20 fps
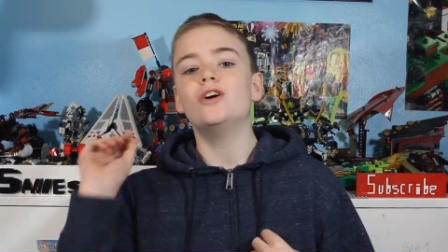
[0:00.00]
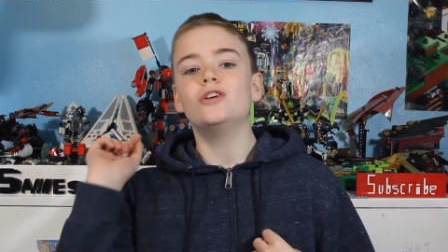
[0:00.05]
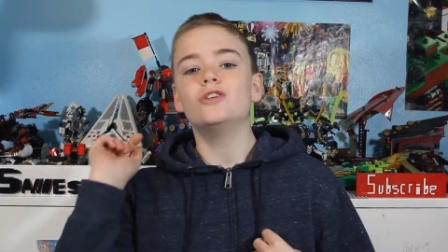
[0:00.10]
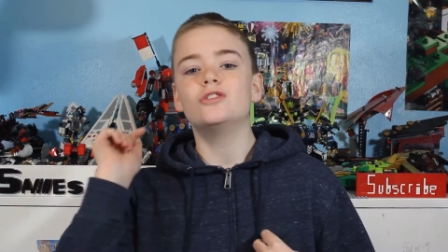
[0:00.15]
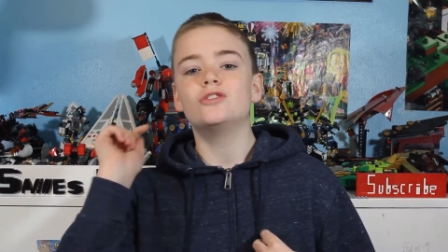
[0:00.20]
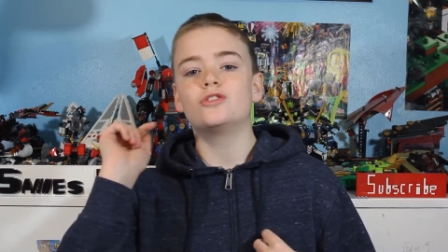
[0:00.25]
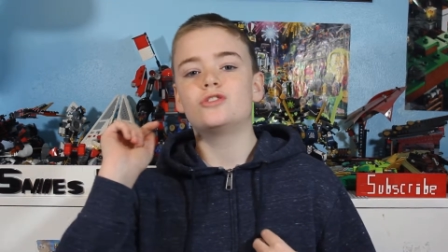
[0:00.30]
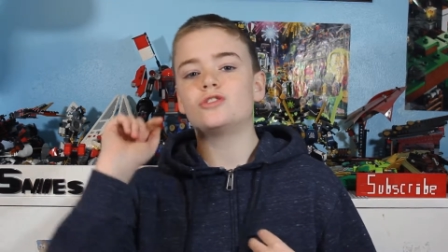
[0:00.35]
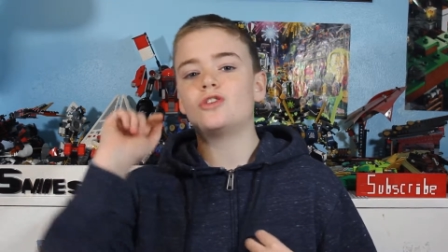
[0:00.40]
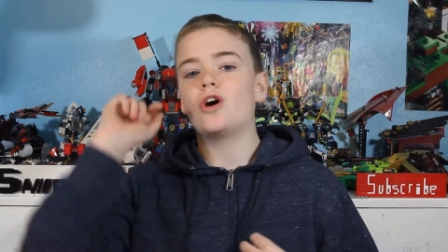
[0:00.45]

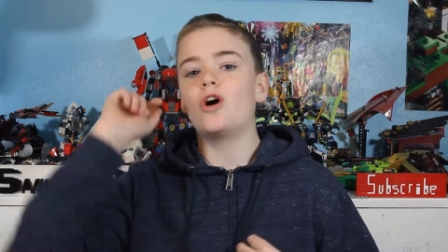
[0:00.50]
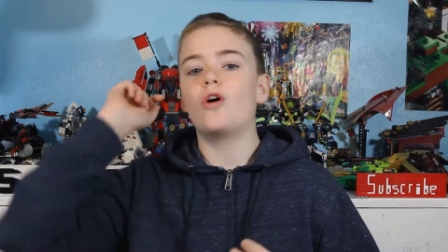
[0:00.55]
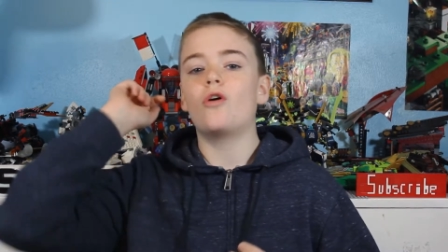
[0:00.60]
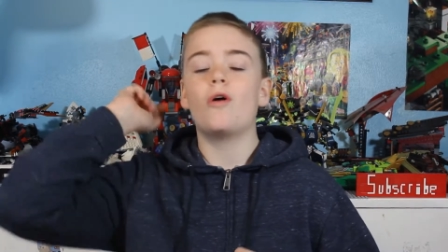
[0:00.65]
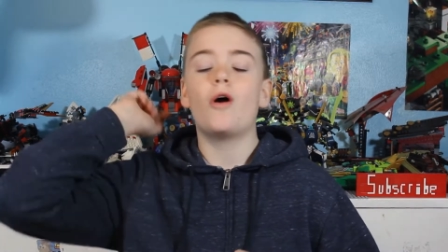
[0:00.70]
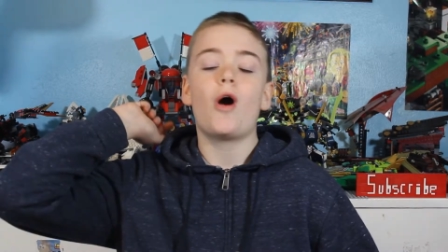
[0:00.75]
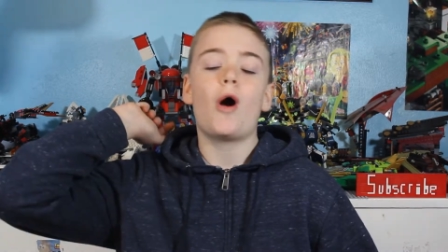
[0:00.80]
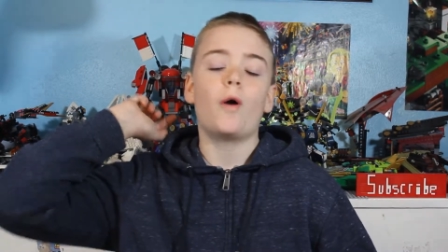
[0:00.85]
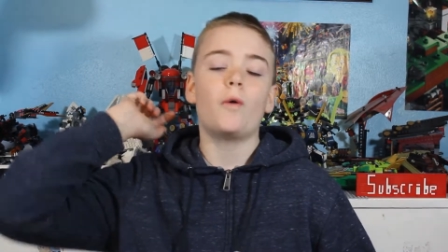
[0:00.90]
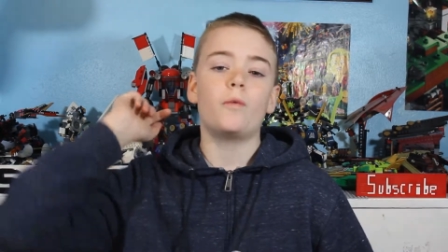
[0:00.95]

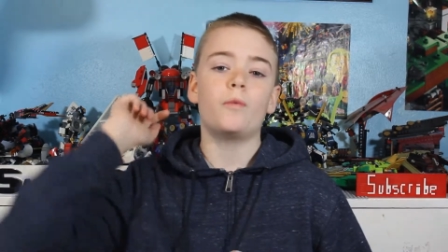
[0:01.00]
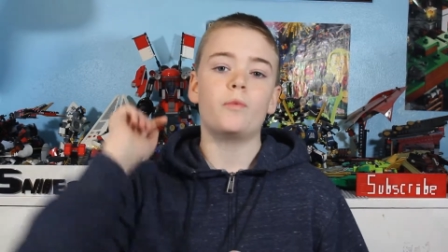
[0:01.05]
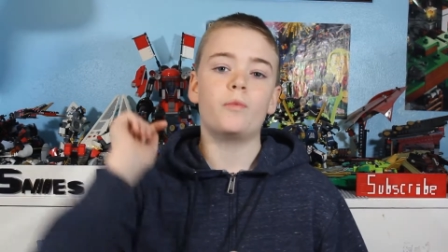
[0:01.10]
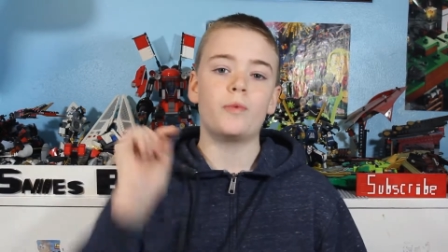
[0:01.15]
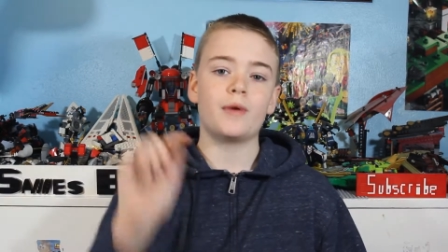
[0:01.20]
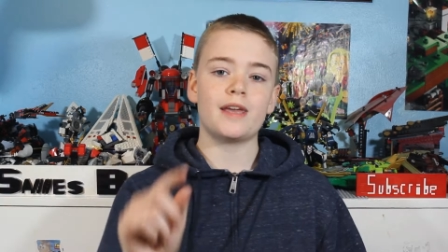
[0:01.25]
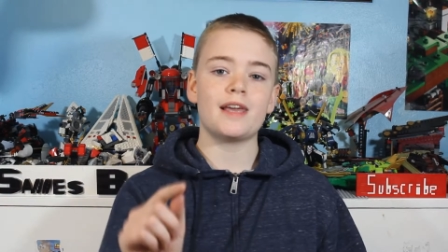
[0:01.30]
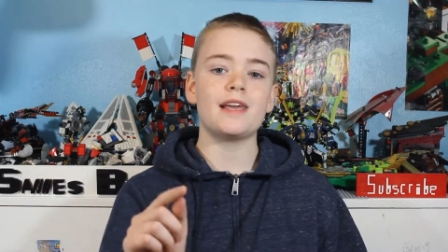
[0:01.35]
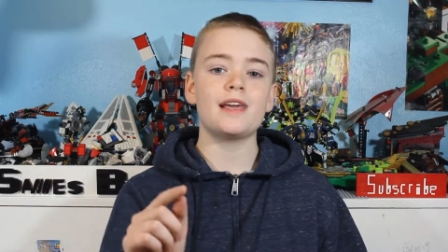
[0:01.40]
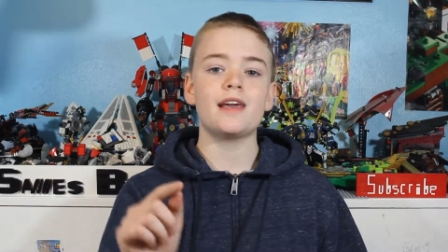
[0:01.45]
So,
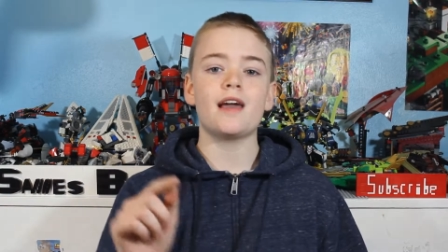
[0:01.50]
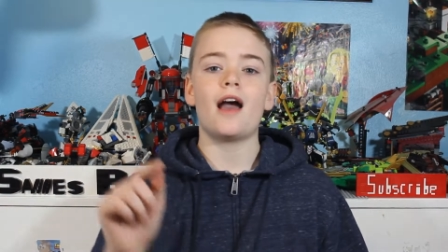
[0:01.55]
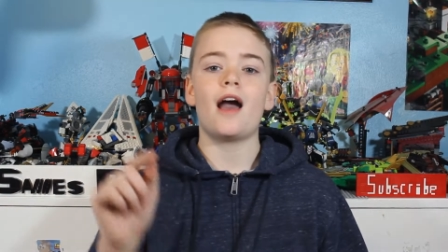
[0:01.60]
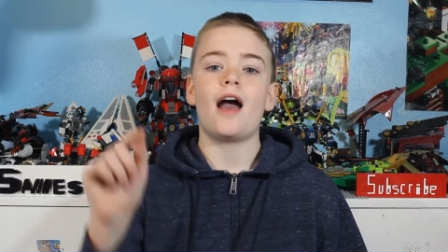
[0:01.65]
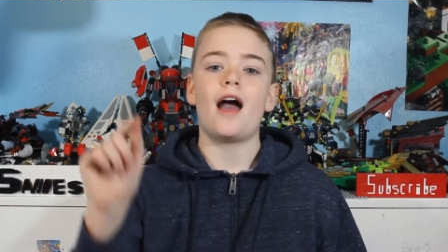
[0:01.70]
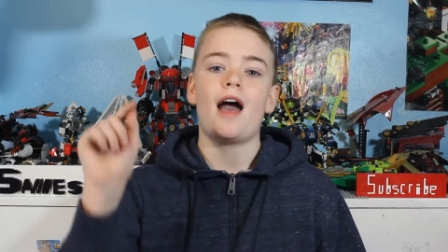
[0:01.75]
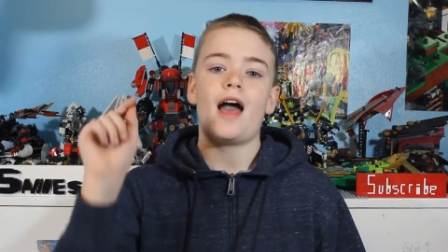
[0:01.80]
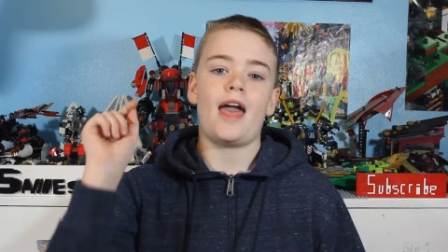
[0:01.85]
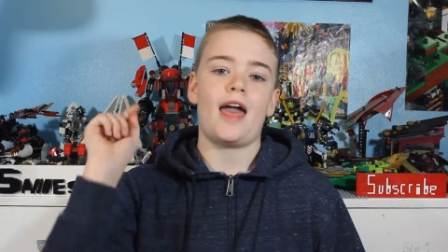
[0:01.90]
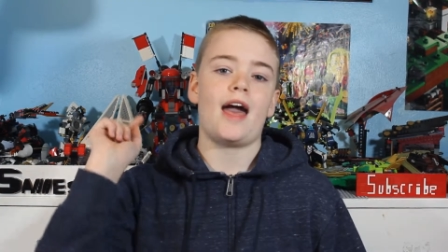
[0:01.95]
we
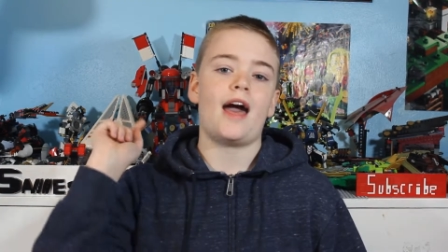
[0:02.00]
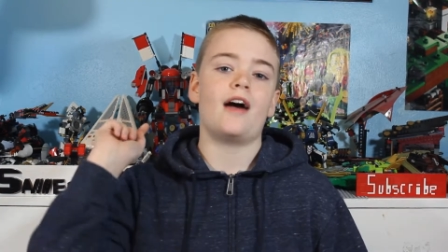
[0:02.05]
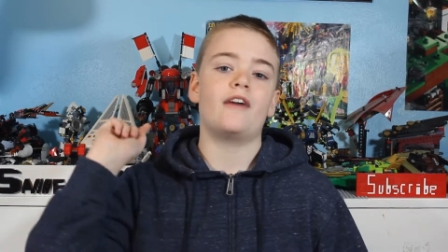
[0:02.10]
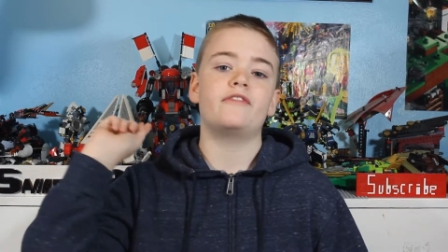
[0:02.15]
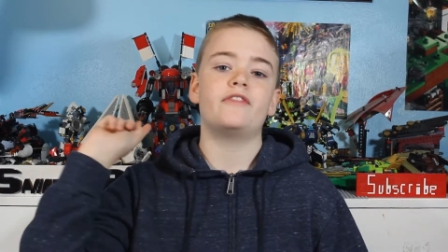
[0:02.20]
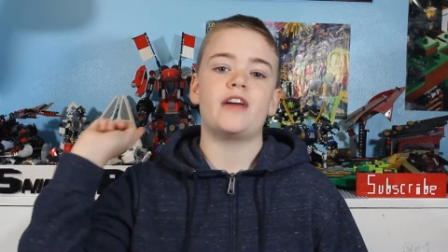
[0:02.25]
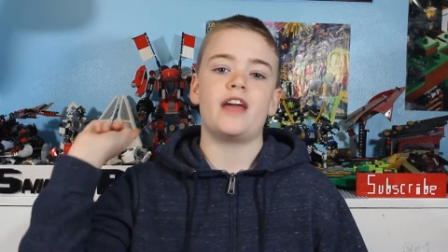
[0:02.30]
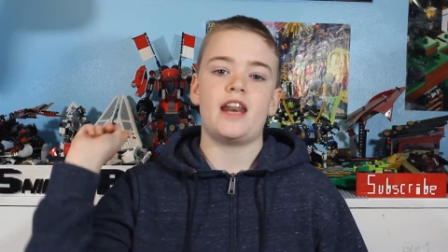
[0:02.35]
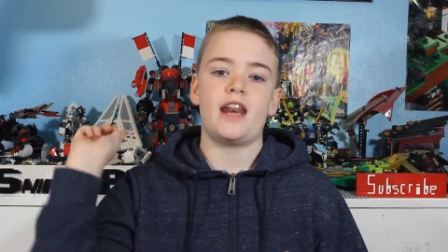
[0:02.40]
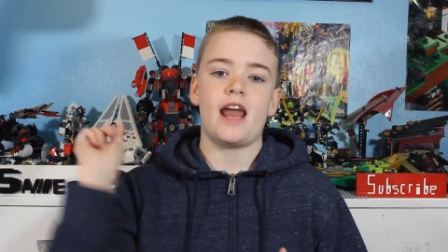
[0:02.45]

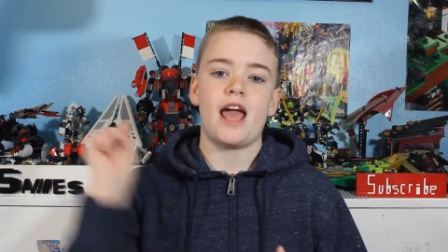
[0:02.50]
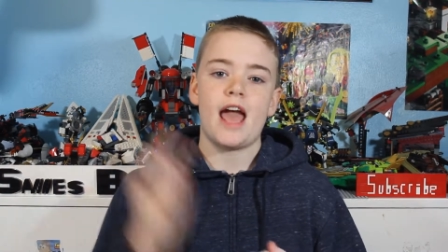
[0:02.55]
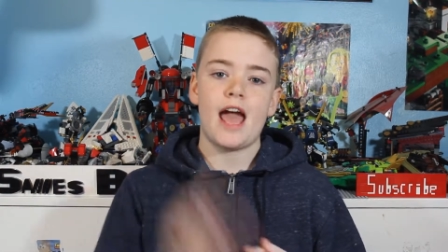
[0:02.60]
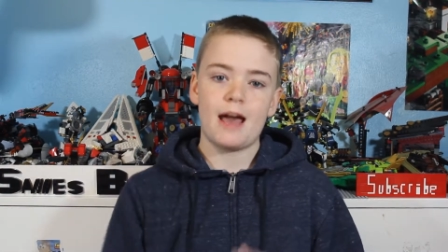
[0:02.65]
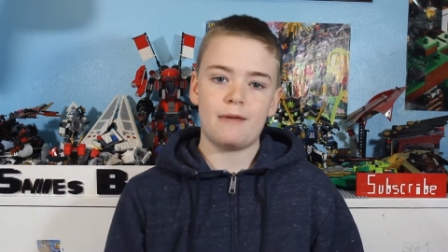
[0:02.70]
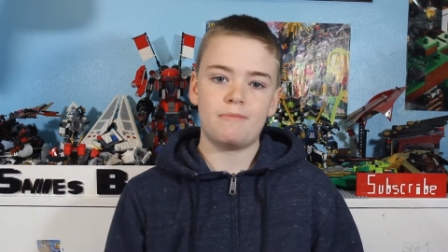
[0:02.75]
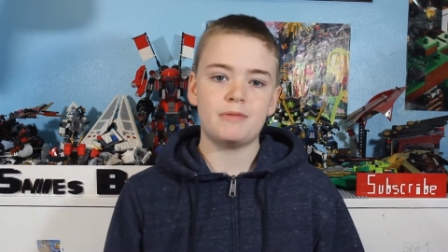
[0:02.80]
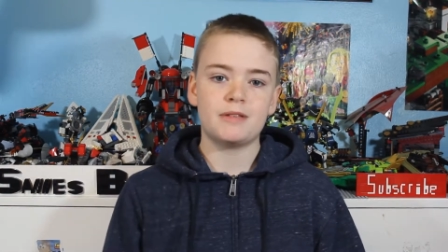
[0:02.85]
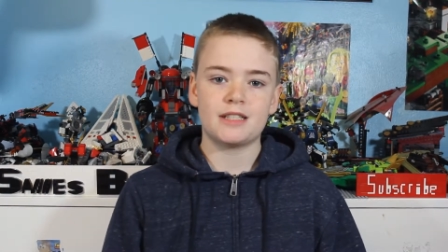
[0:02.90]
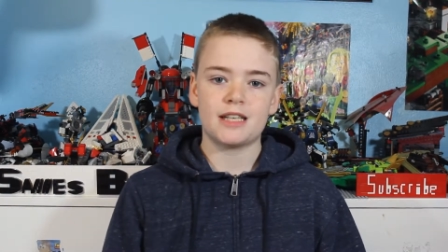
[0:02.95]
have an
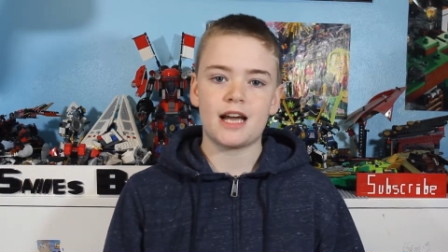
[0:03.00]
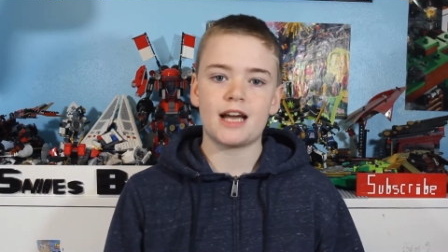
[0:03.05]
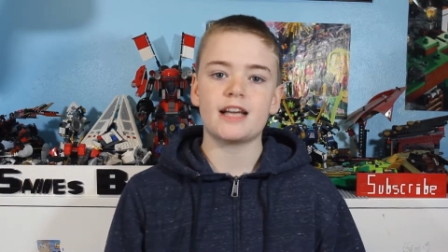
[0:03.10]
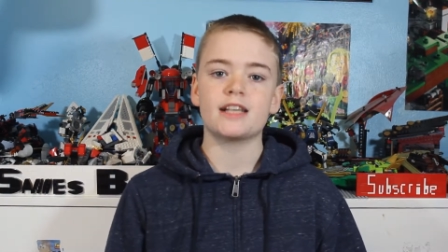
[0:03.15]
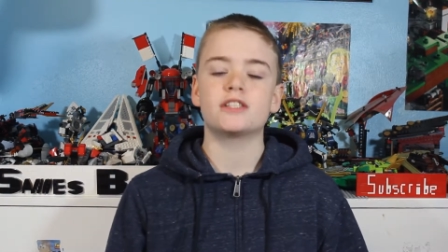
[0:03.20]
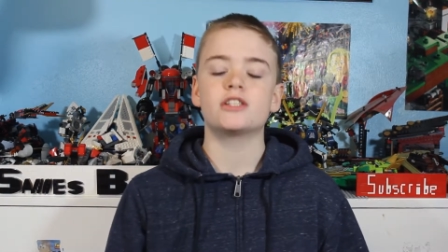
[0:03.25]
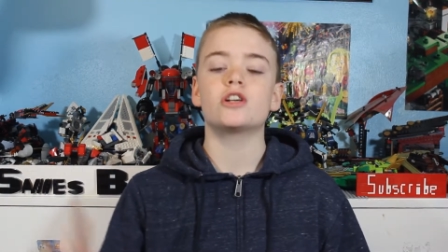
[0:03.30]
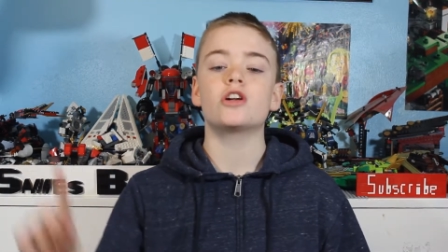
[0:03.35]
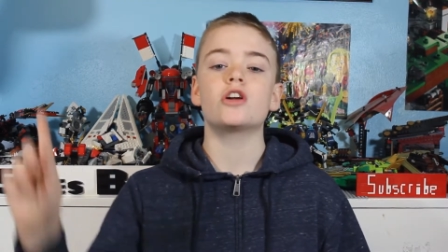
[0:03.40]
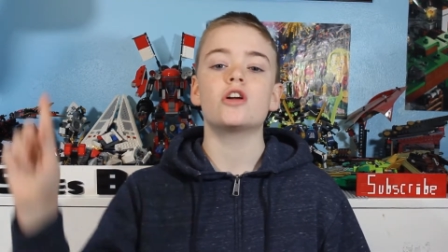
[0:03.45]

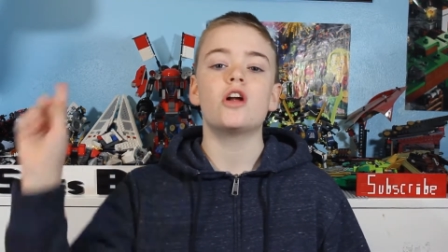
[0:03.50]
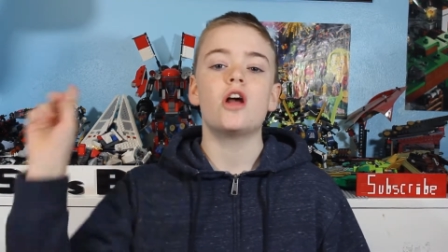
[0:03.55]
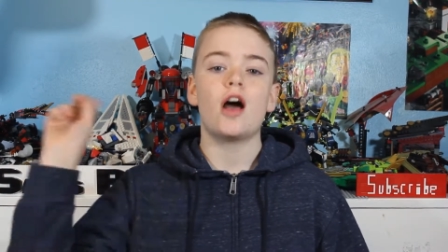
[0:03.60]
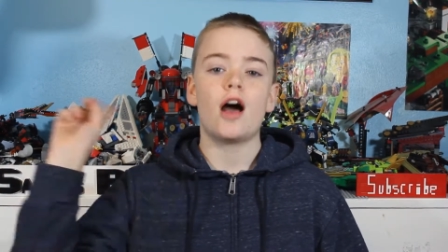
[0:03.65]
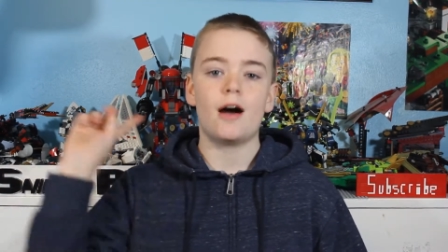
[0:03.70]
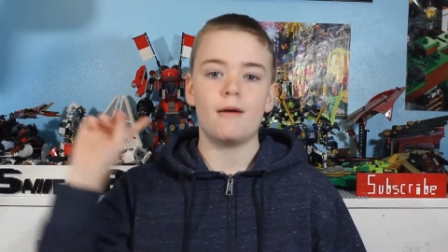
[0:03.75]
appetizer,